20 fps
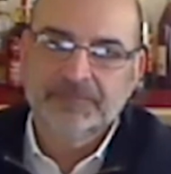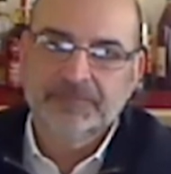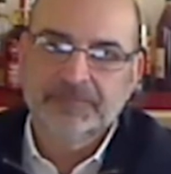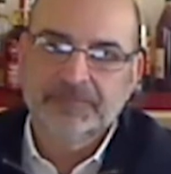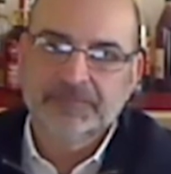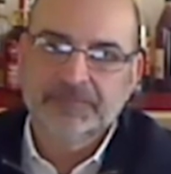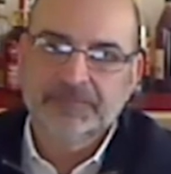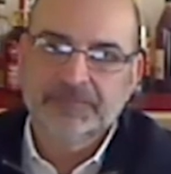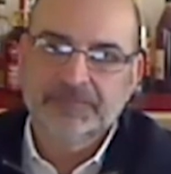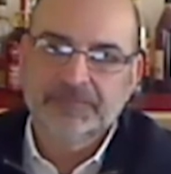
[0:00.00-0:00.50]

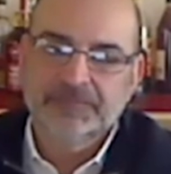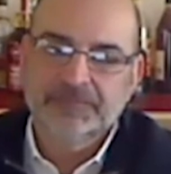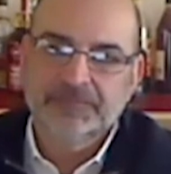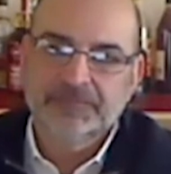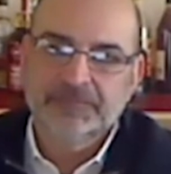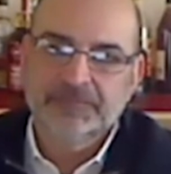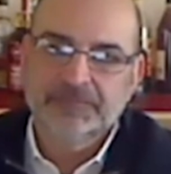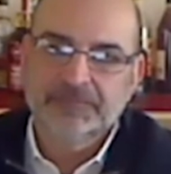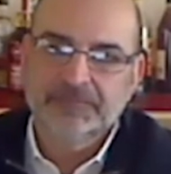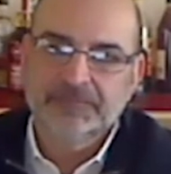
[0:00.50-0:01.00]

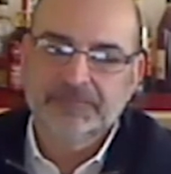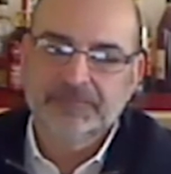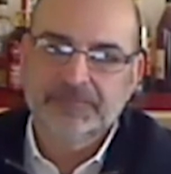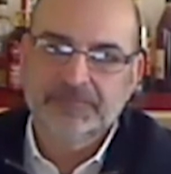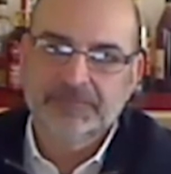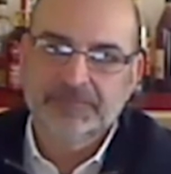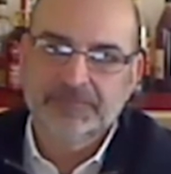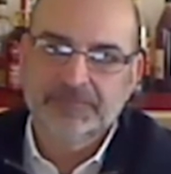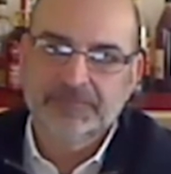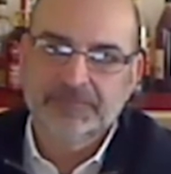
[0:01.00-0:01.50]

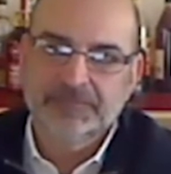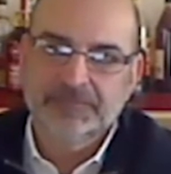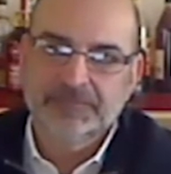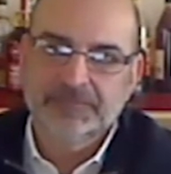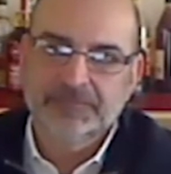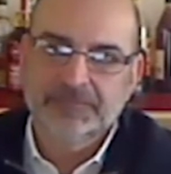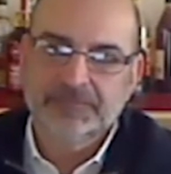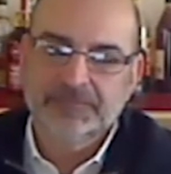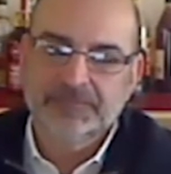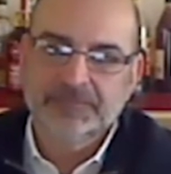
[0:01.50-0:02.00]

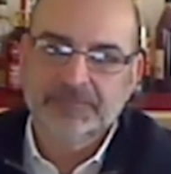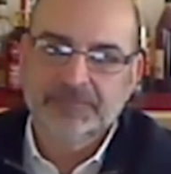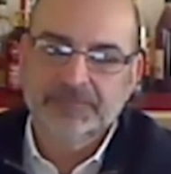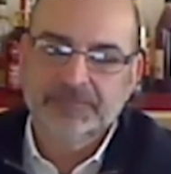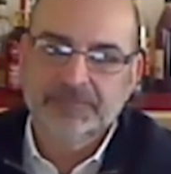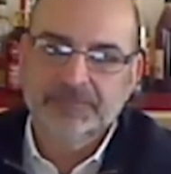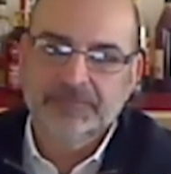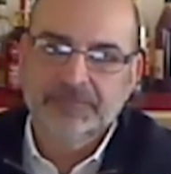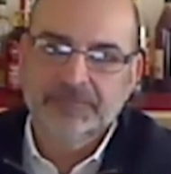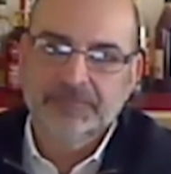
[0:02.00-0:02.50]

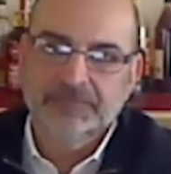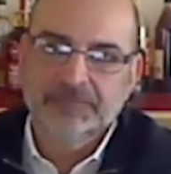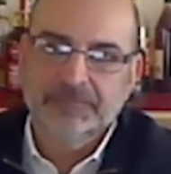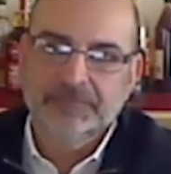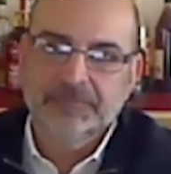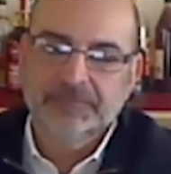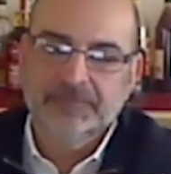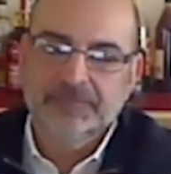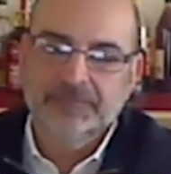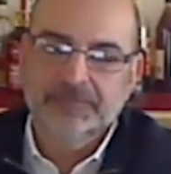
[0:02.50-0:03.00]

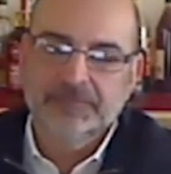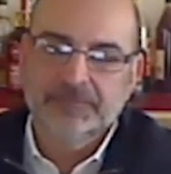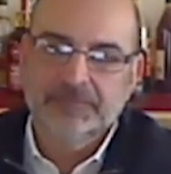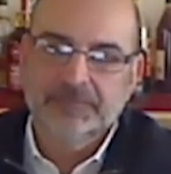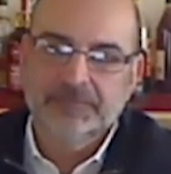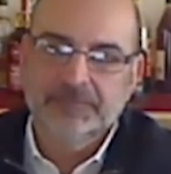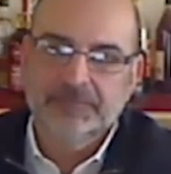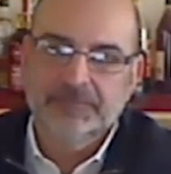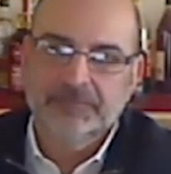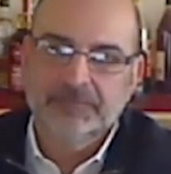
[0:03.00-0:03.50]

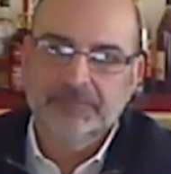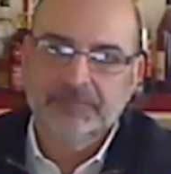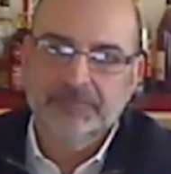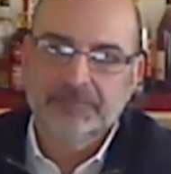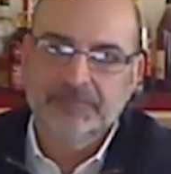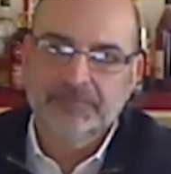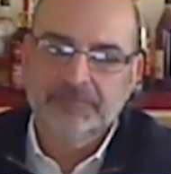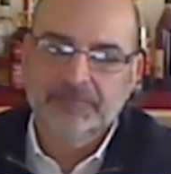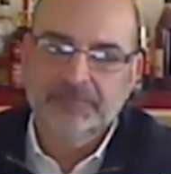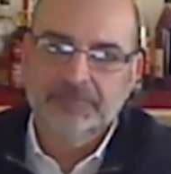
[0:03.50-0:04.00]

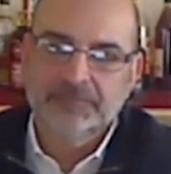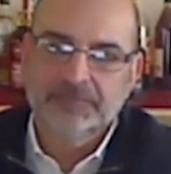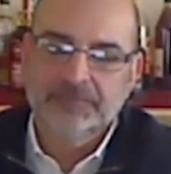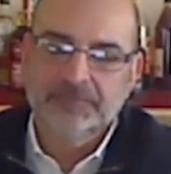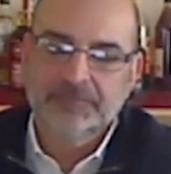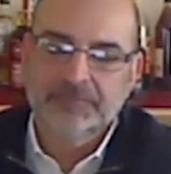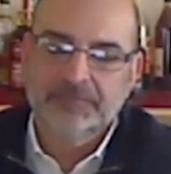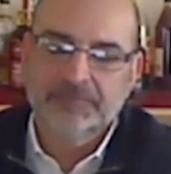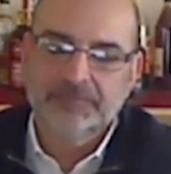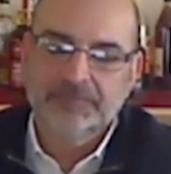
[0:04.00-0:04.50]

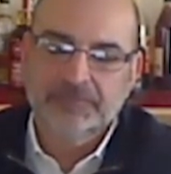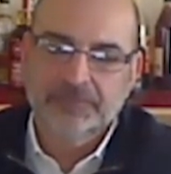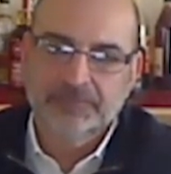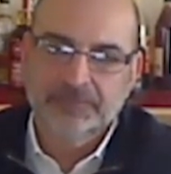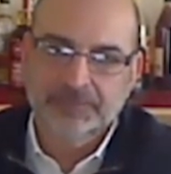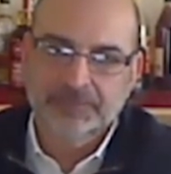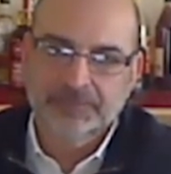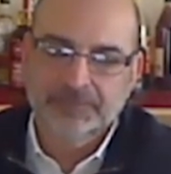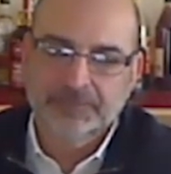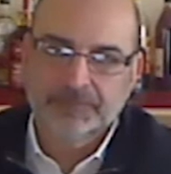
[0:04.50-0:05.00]

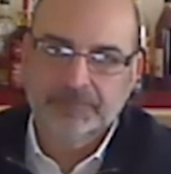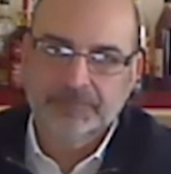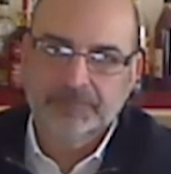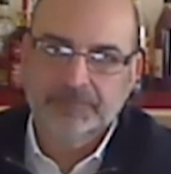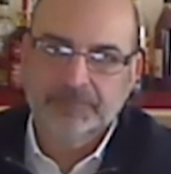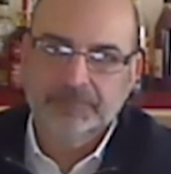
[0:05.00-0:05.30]
This person isn't speaking.